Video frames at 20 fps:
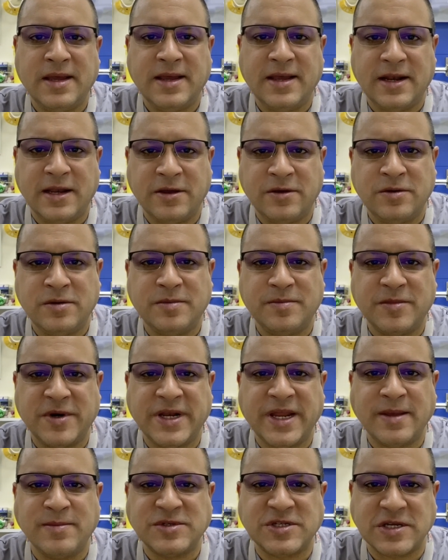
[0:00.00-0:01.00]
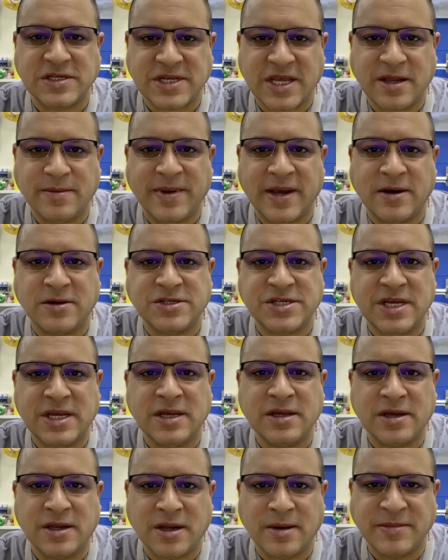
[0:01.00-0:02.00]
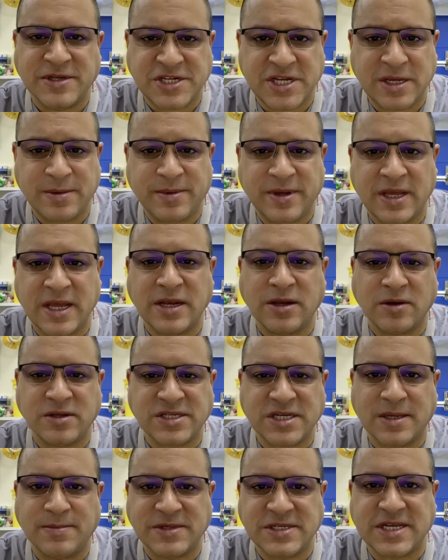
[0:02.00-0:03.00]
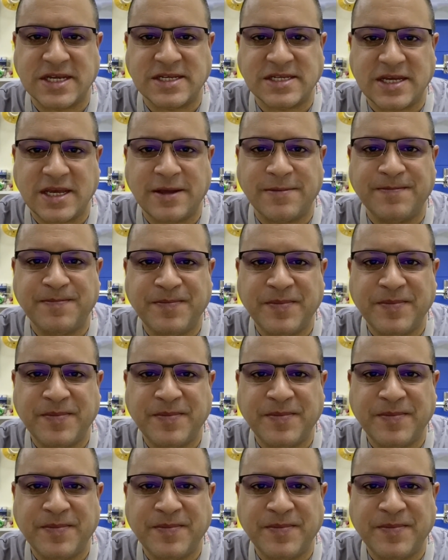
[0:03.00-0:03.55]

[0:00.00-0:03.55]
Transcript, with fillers: Hello, my name is Husein Mawji and I'm a GP in Nottingham City.